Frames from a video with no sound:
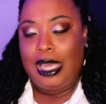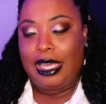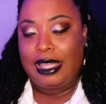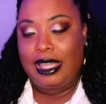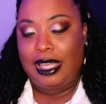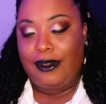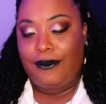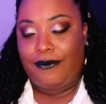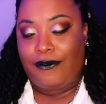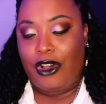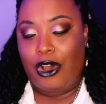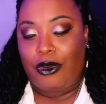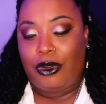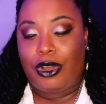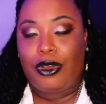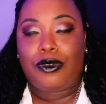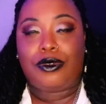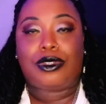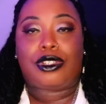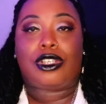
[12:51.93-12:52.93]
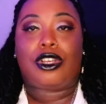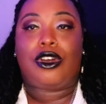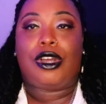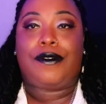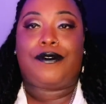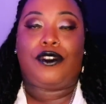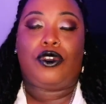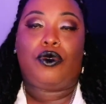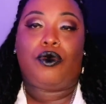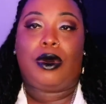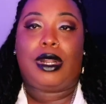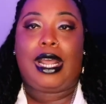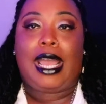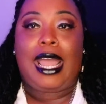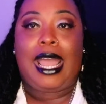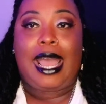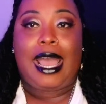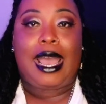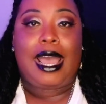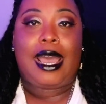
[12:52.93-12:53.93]
And then photos, so if you want
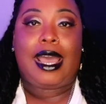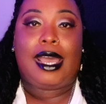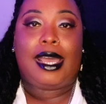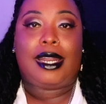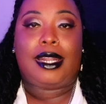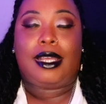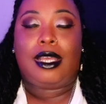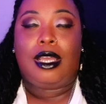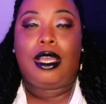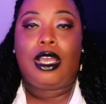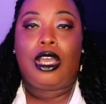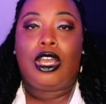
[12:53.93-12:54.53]
to add